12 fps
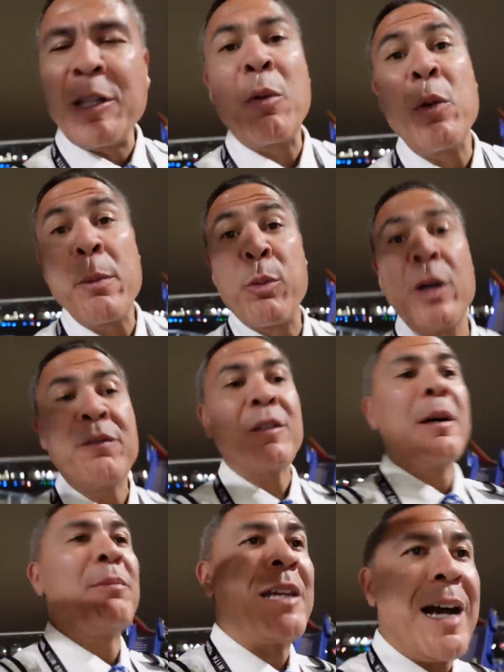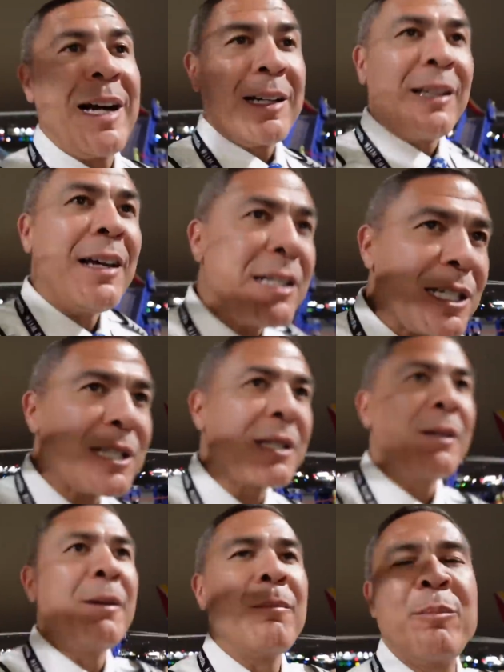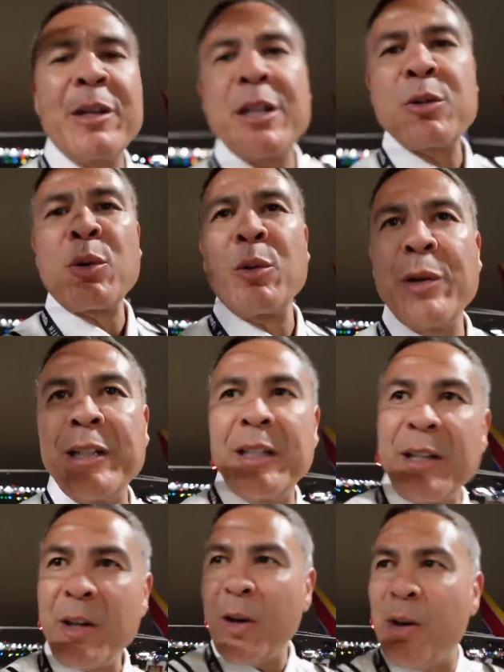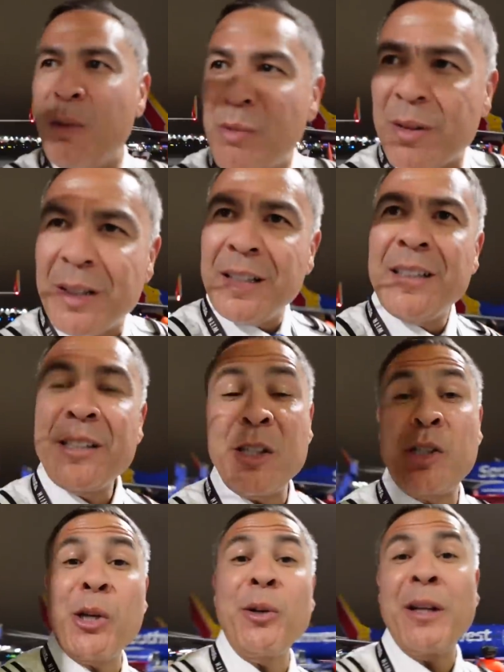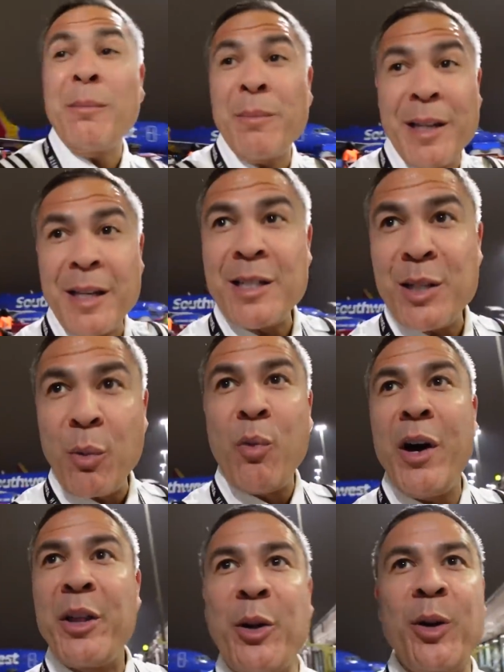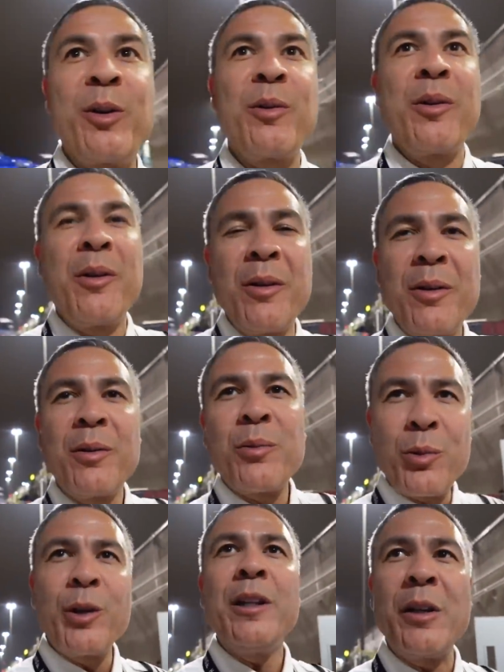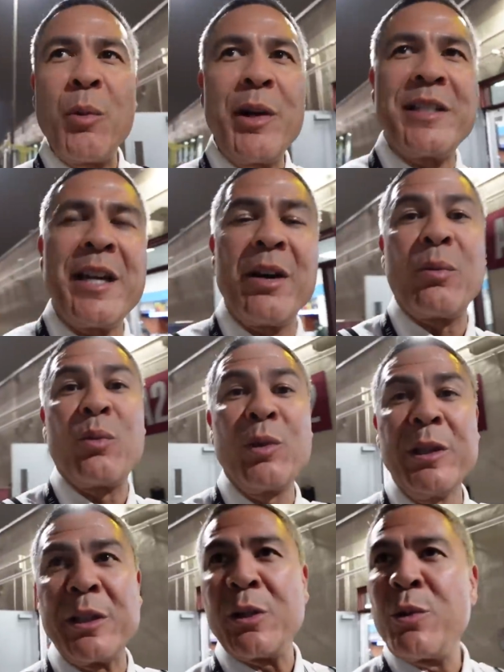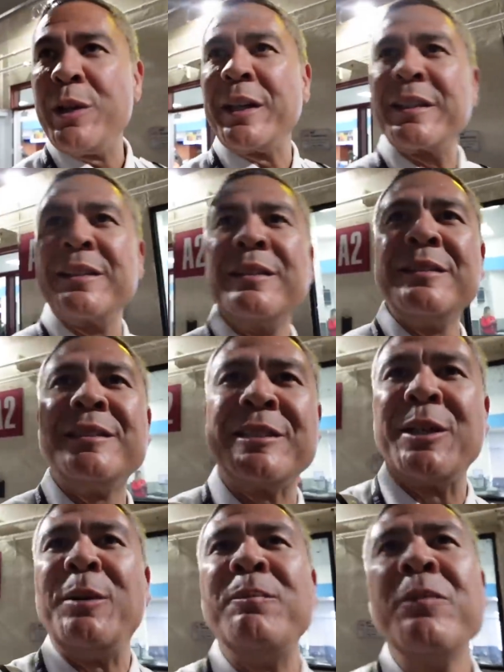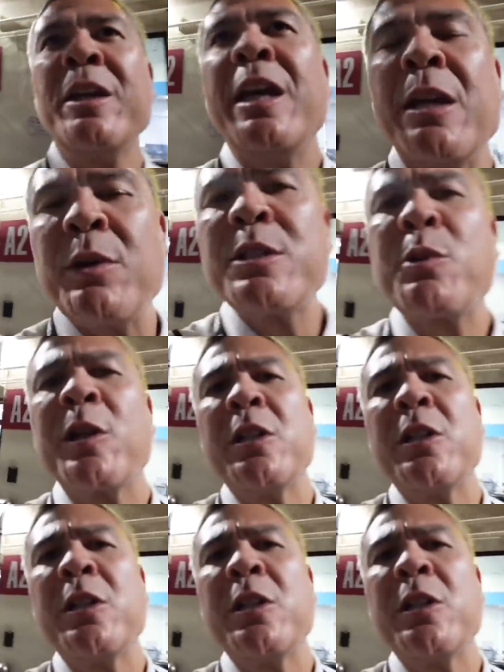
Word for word: thing we briefed up the ILS because we were ready to go to shoot it because the weather really went down really quick. So anyways, we're